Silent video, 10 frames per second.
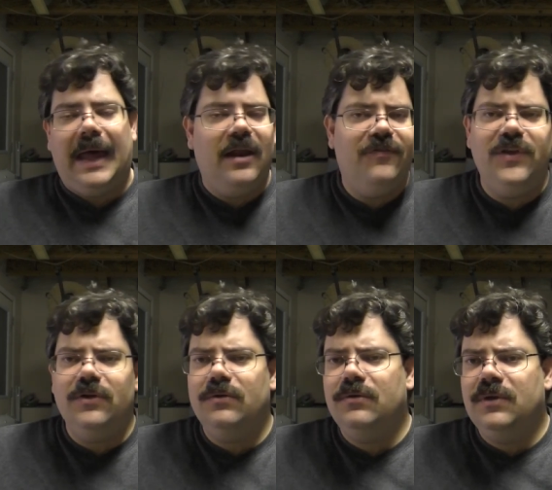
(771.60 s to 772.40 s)
And if
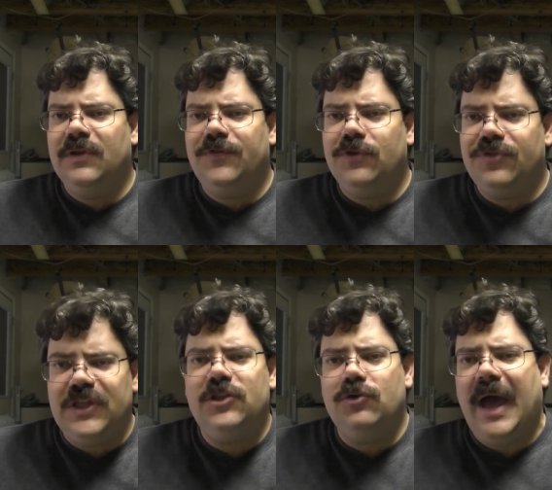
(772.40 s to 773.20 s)
you if you
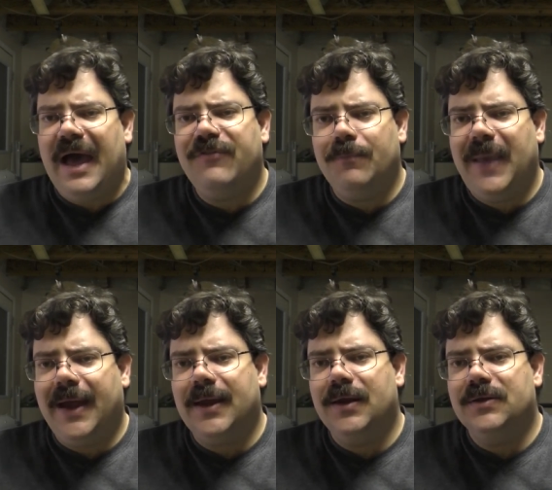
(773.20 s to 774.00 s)
think you have a
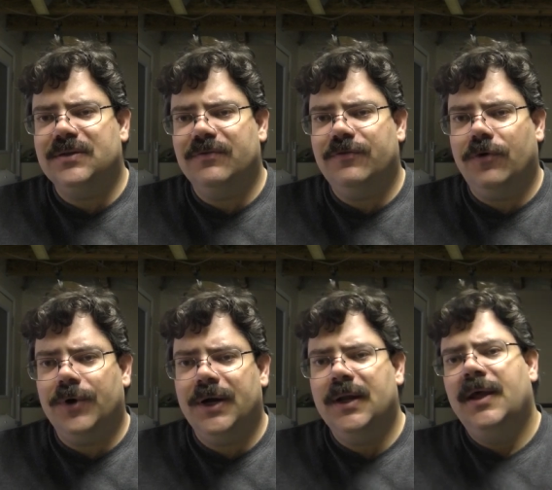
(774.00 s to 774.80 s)
mechanism
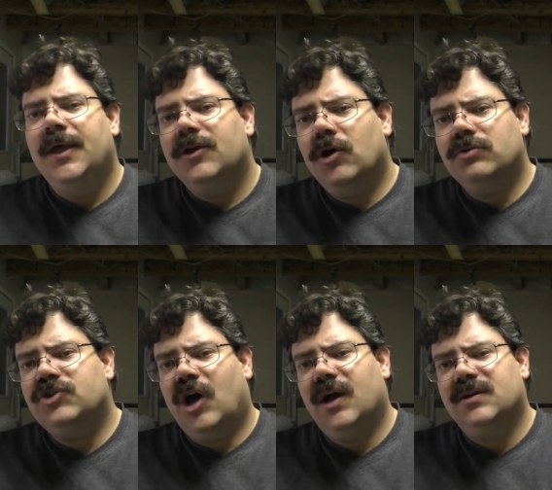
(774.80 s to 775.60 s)
for it, go
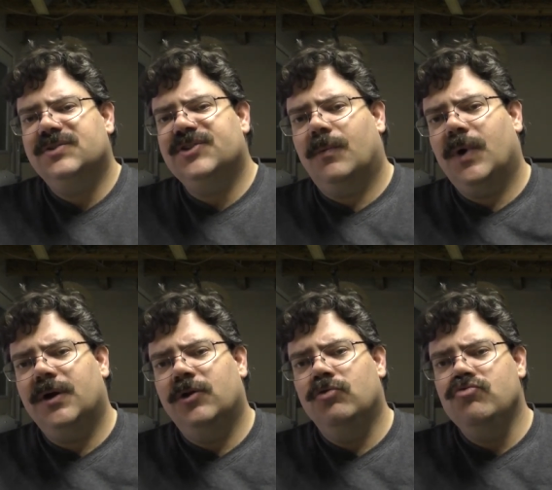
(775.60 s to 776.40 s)
talk to
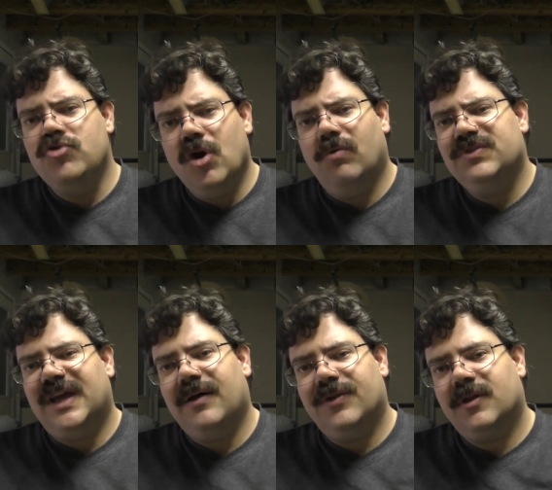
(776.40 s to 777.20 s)
someone who knows
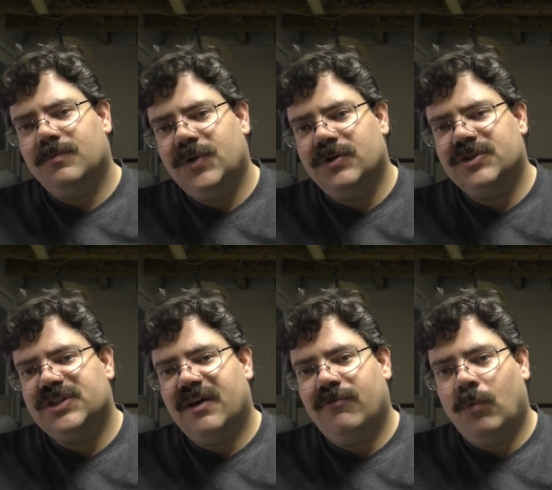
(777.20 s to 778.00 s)
how the computer
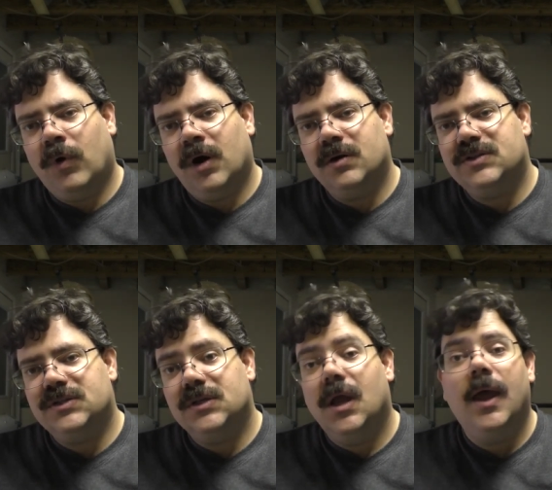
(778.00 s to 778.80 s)
stuff
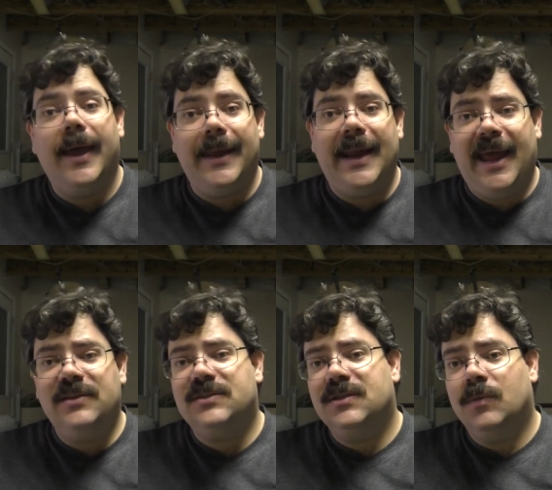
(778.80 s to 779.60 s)
works and
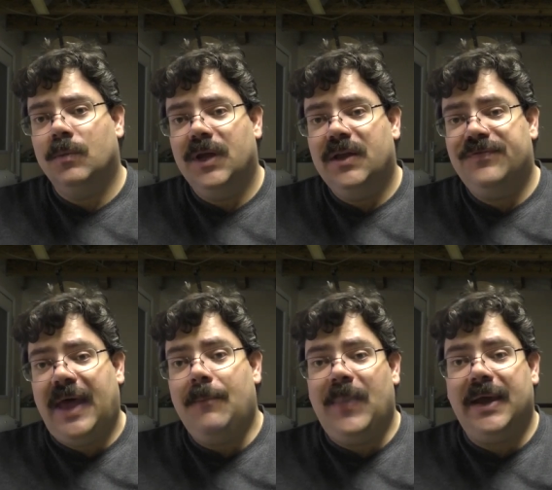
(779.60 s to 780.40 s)
ask them if
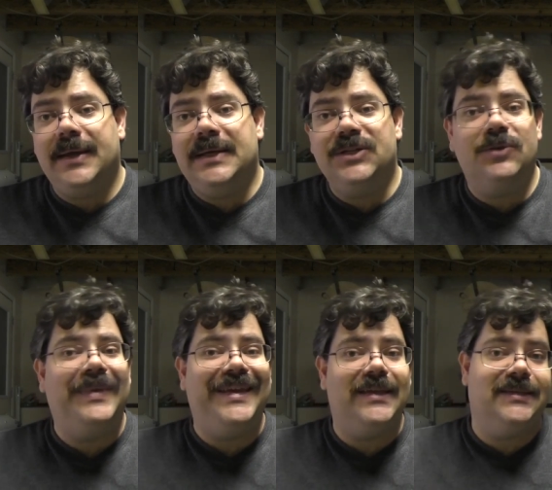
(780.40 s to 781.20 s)
that mechanism
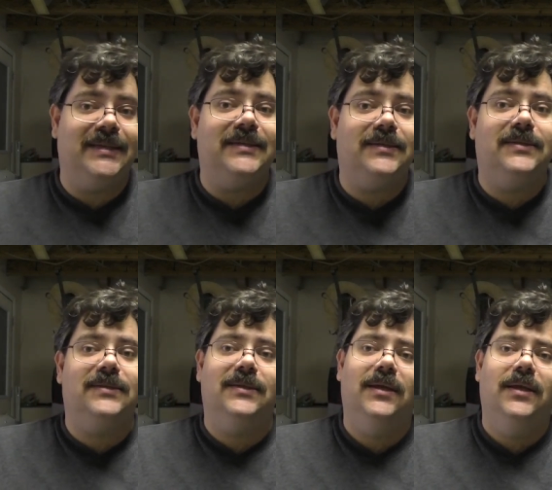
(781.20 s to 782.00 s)
exists.